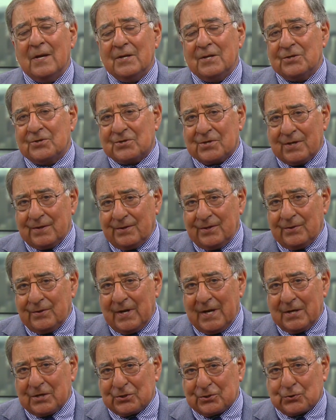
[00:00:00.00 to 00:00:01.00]
You, you
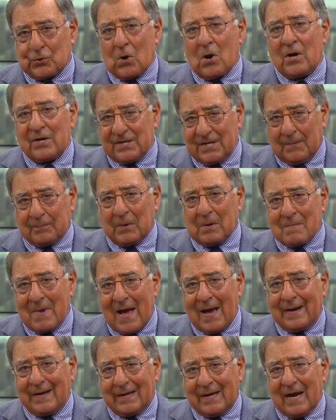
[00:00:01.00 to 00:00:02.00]
need a strong
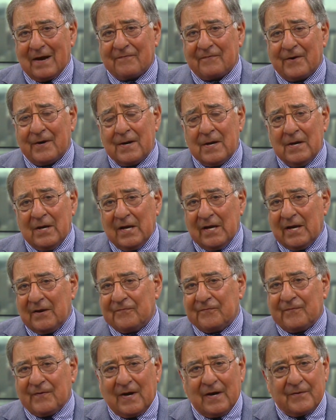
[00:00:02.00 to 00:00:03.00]
diplomatic effort
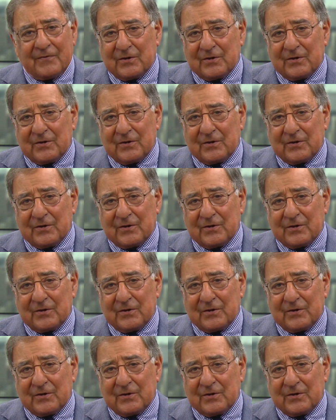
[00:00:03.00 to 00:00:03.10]
if uh,